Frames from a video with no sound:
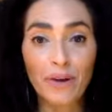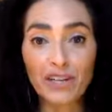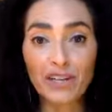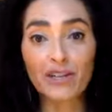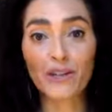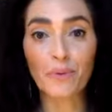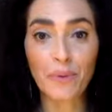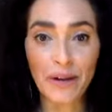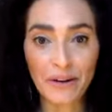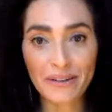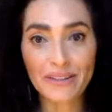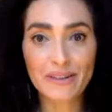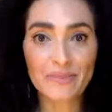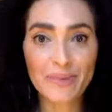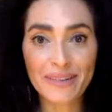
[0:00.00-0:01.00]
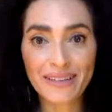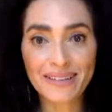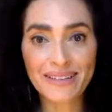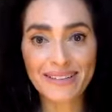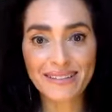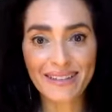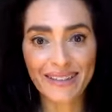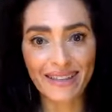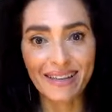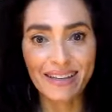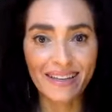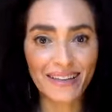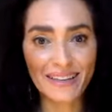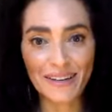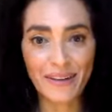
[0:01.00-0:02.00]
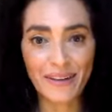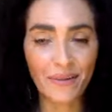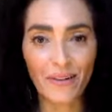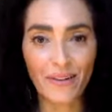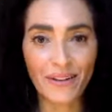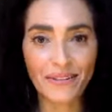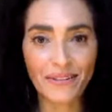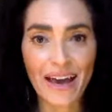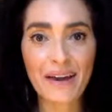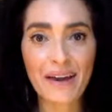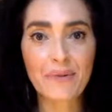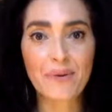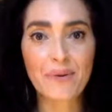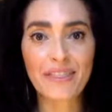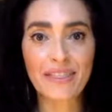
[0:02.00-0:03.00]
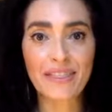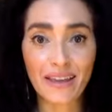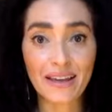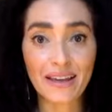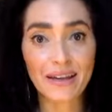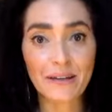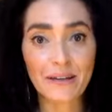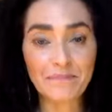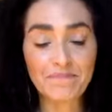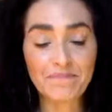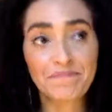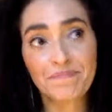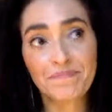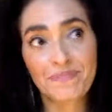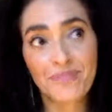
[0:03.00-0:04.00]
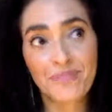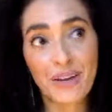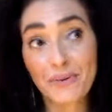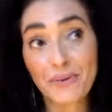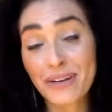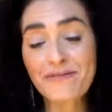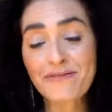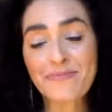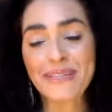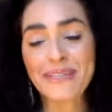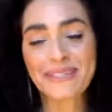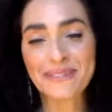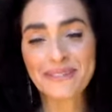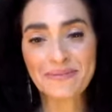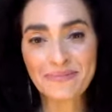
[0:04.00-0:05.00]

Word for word: the racial awareness piece and the, you know, all of that with the um, creative piece.